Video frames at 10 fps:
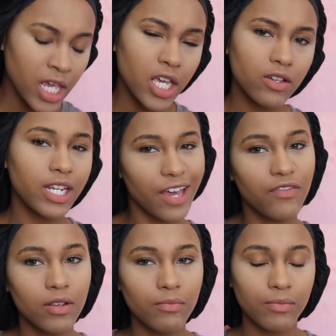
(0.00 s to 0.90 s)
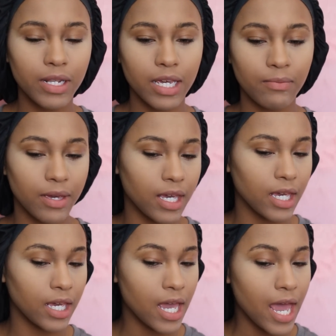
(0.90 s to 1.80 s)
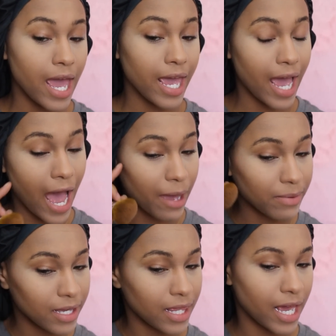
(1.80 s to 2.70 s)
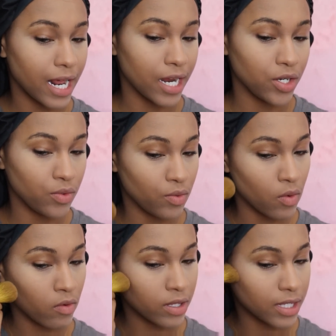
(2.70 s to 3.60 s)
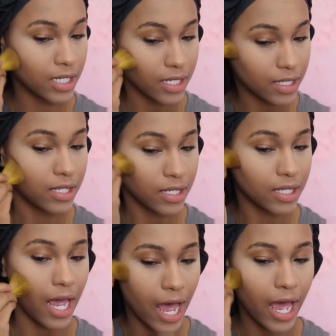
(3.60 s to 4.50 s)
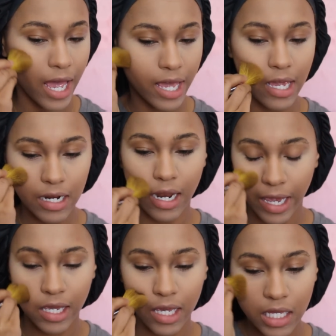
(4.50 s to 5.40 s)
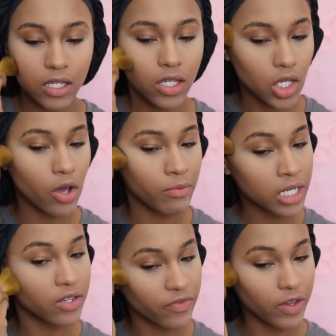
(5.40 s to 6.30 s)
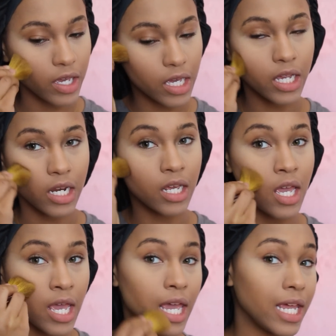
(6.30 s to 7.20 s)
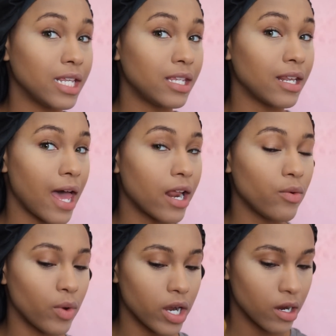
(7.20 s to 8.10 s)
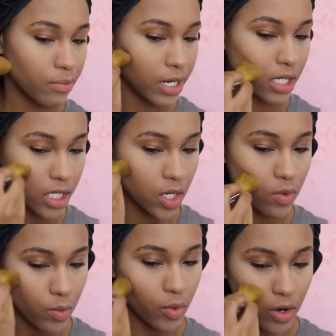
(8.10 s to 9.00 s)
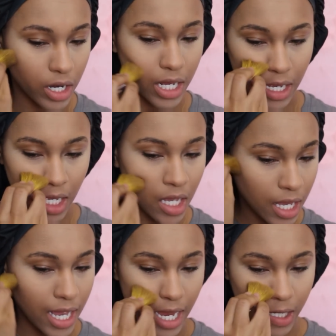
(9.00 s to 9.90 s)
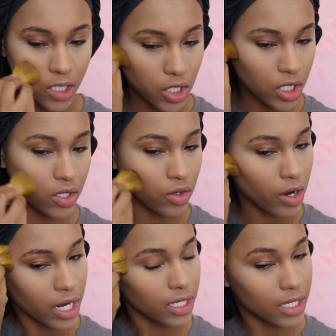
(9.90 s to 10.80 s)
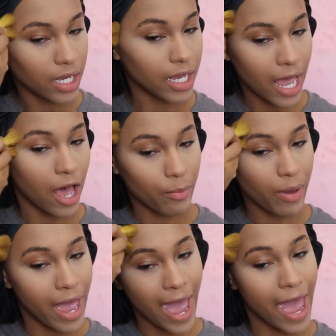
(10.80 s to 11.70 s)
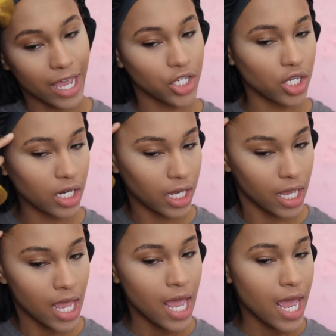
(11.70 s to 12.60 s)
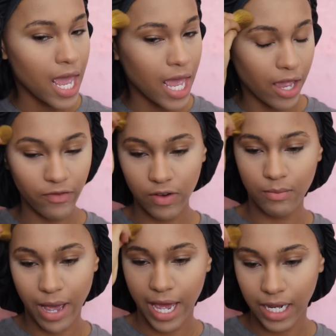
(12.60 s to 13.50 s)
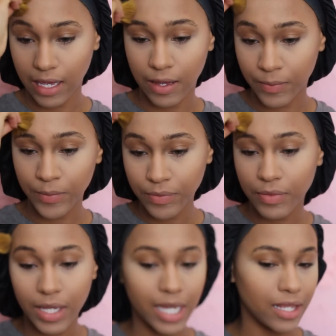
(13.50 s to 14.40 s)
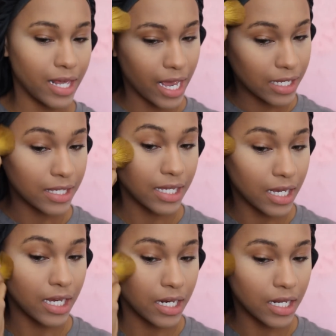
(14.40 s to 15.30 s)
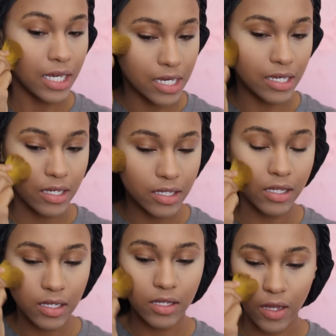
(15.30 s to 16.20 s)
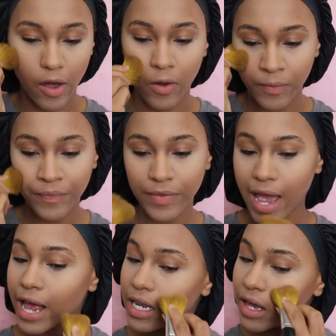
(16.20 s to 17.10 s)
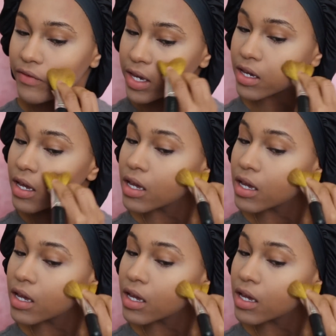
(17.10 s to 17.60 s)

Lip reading: it'll definitely be a hobby that I do on the side. Like, it's so much fun, and it's a lot of work, but it's so rewarding, and it's just great seeing how passionate everybody in that scene is. So I love it.